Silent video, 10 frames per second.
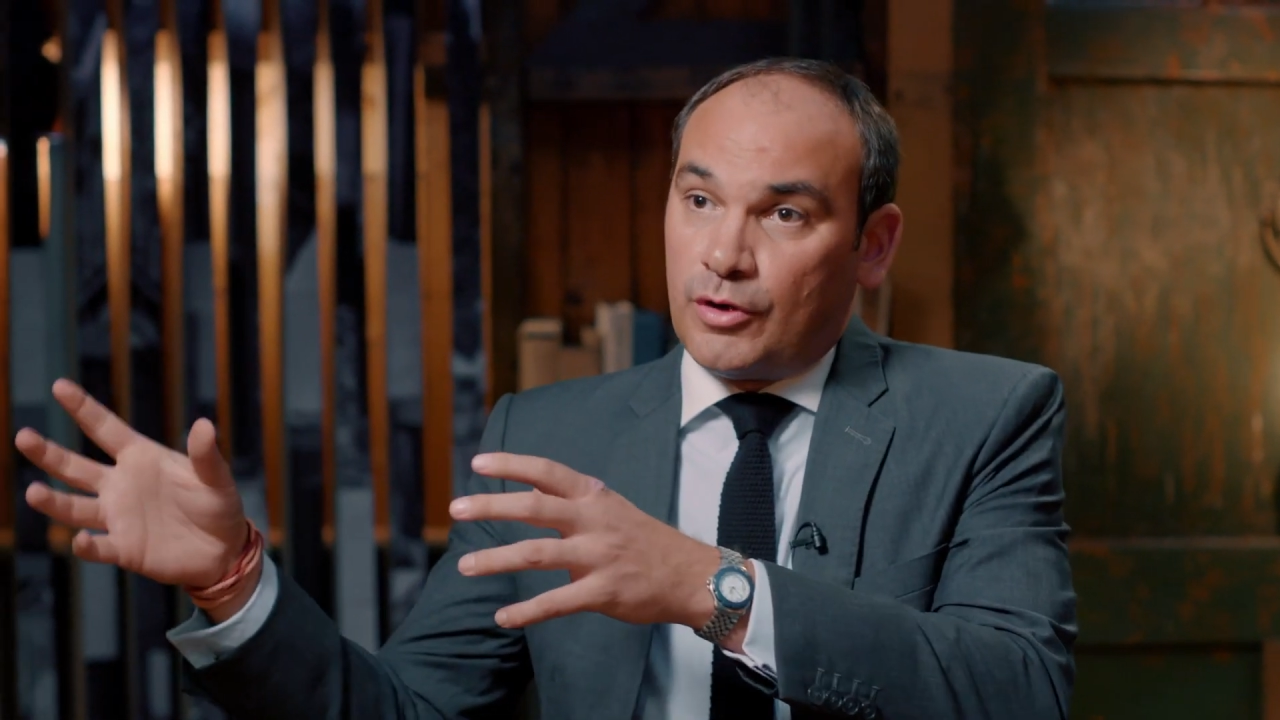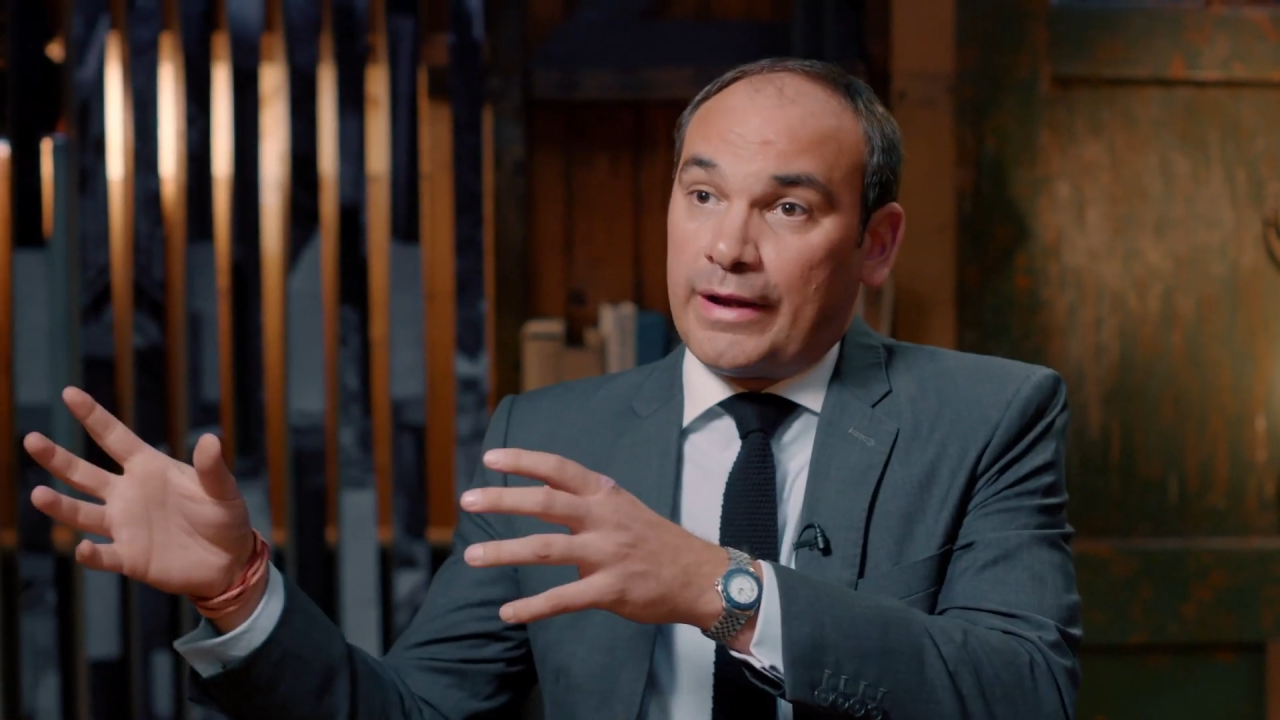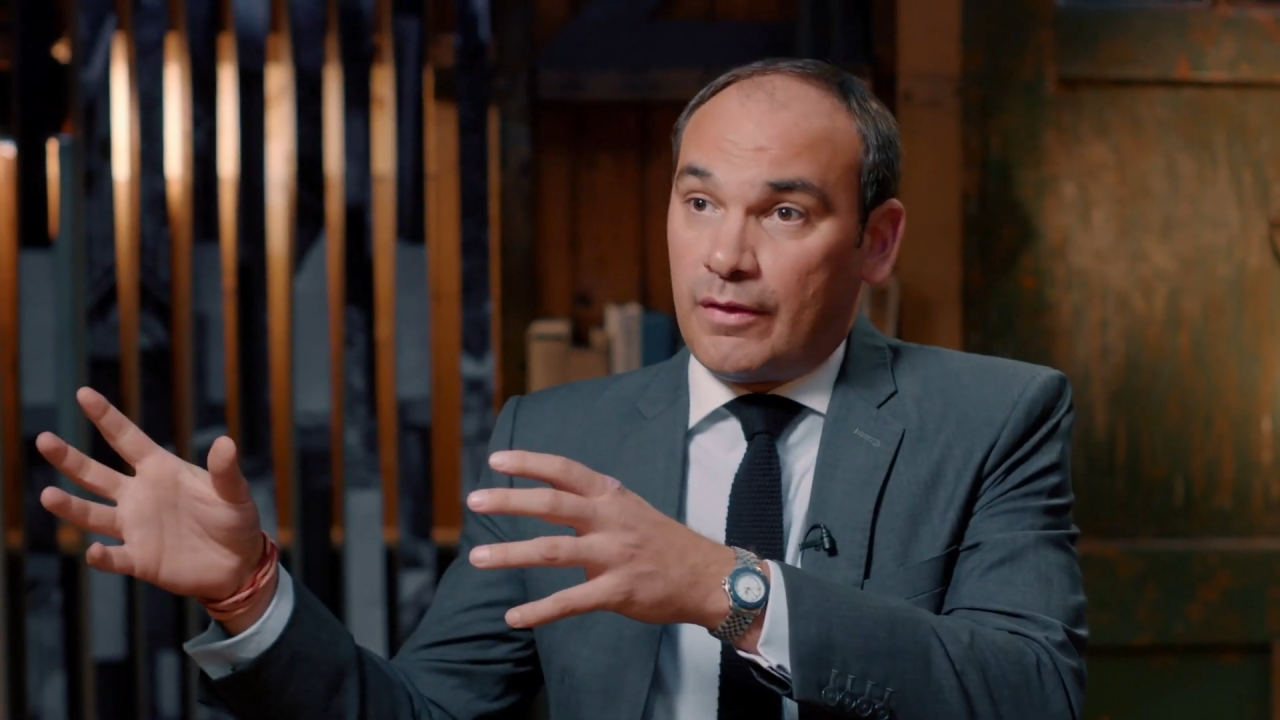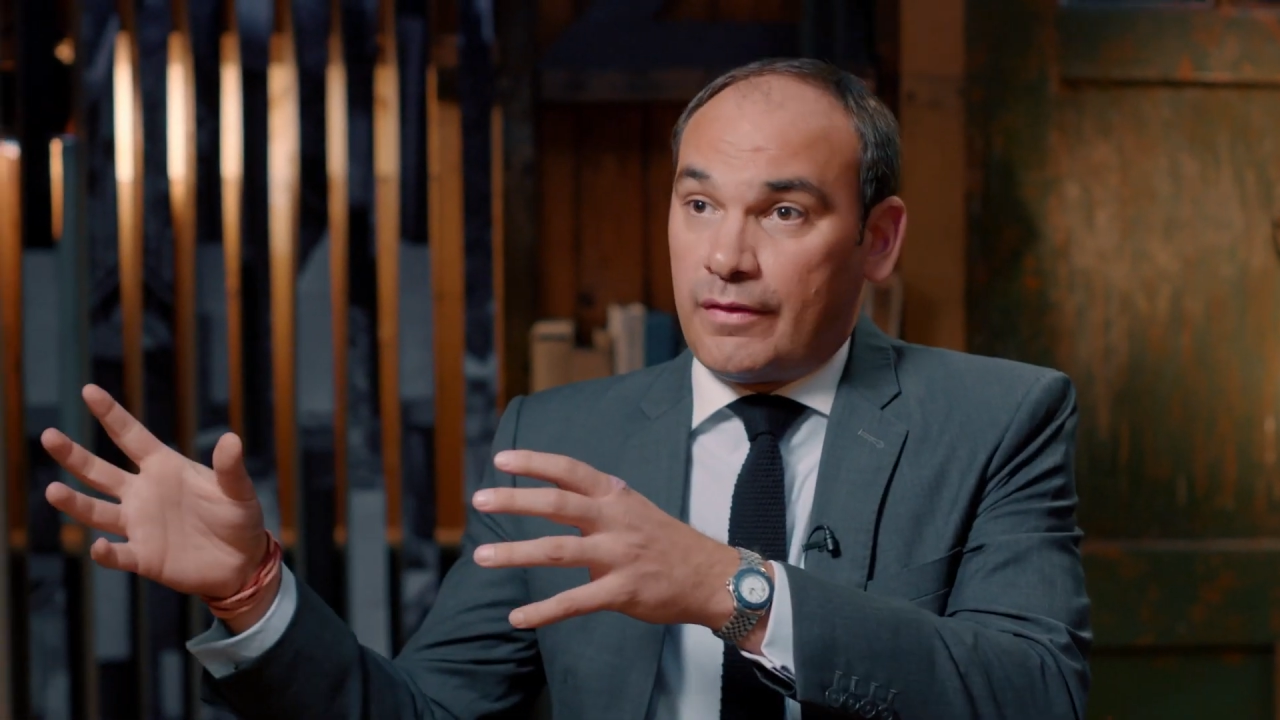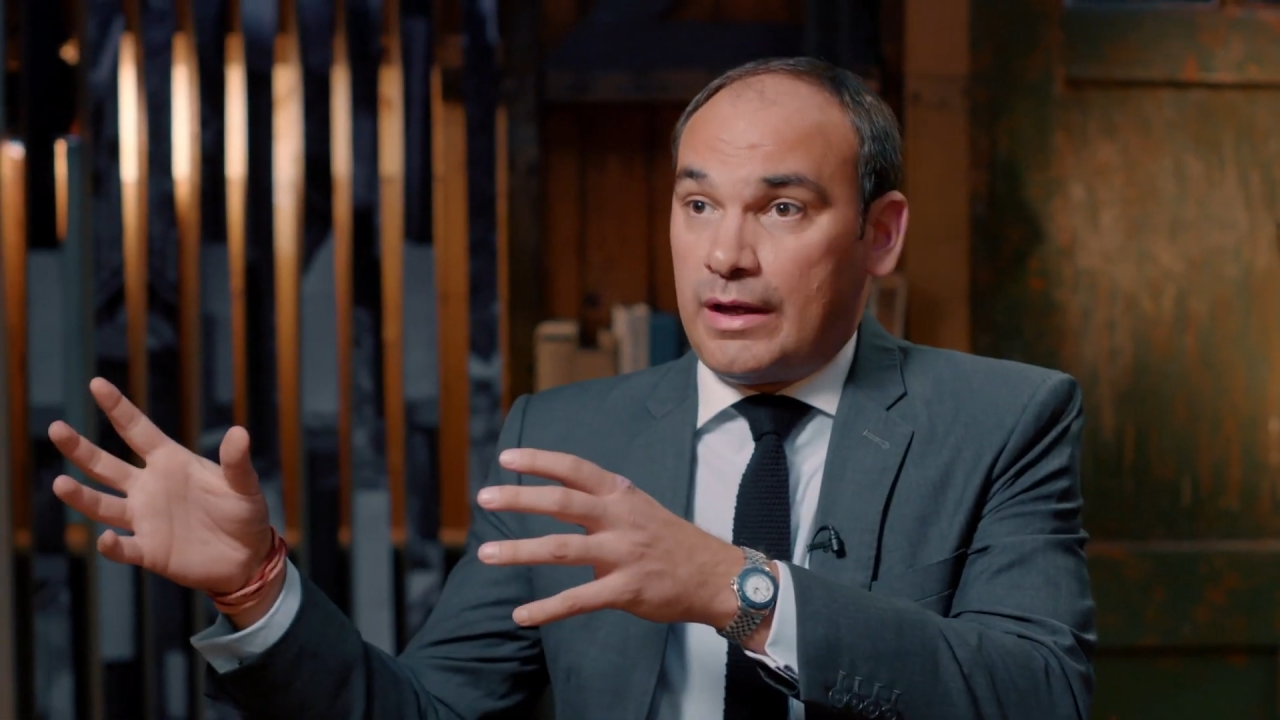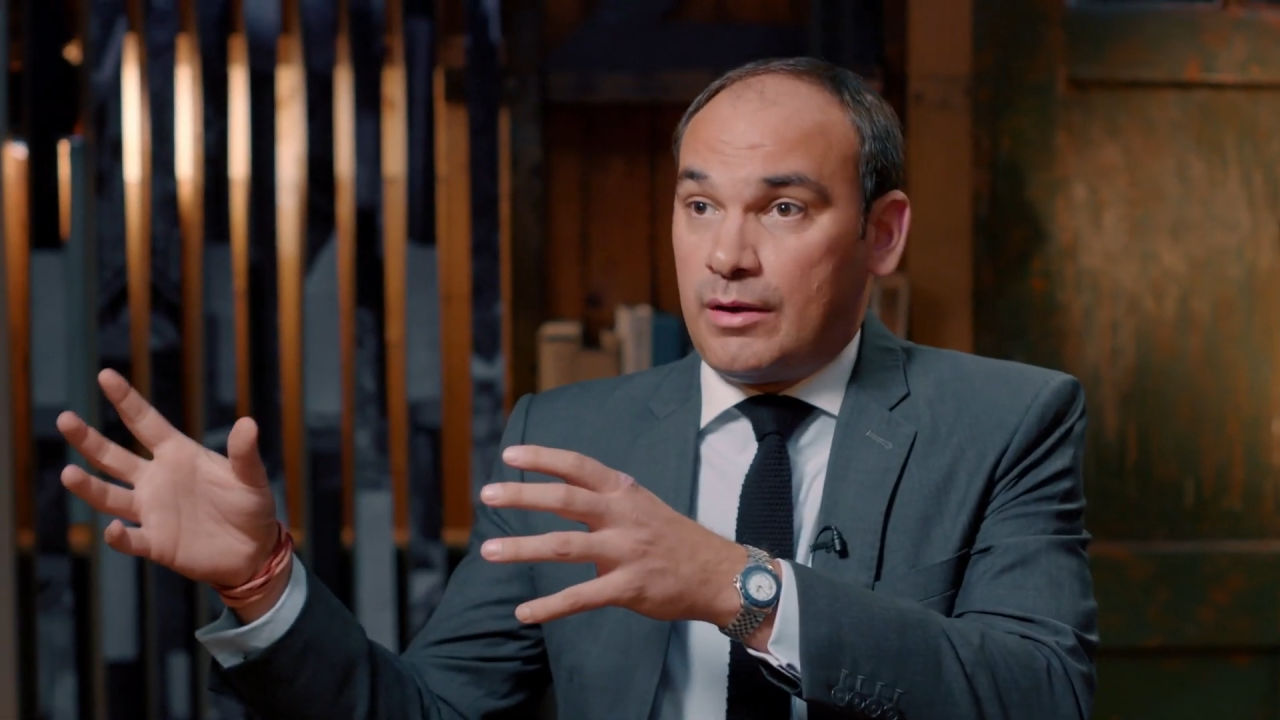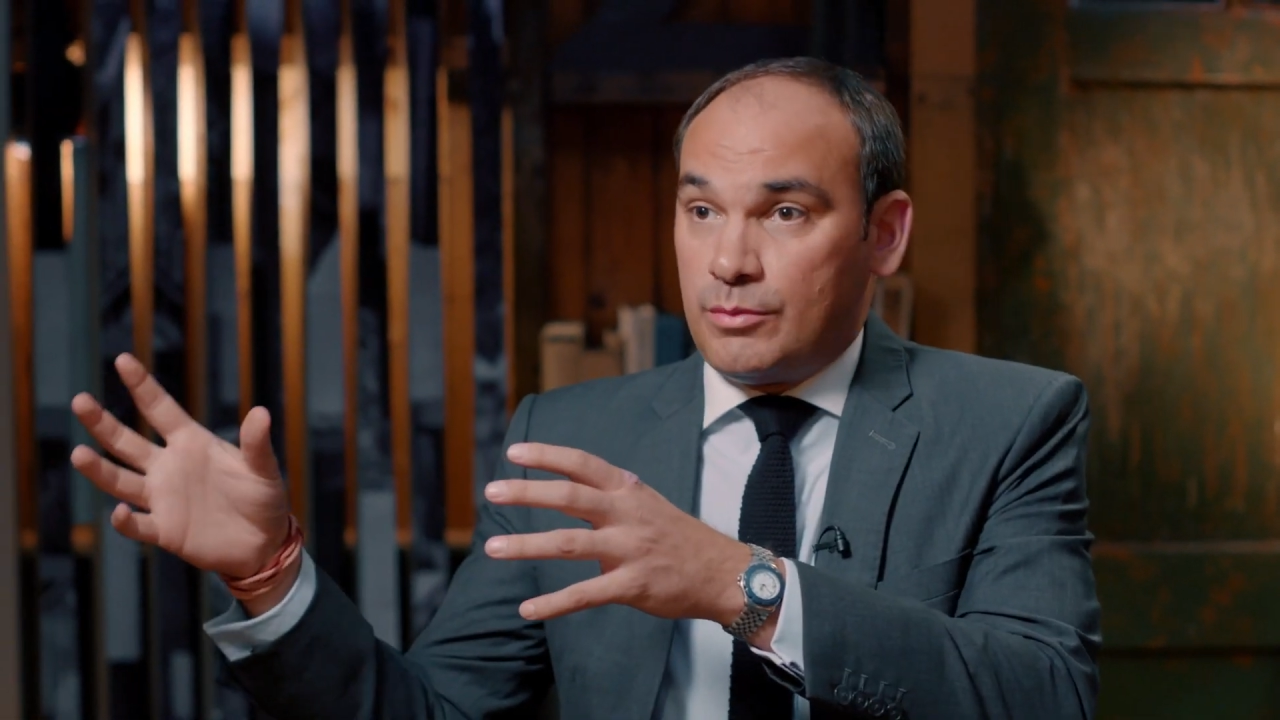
out there,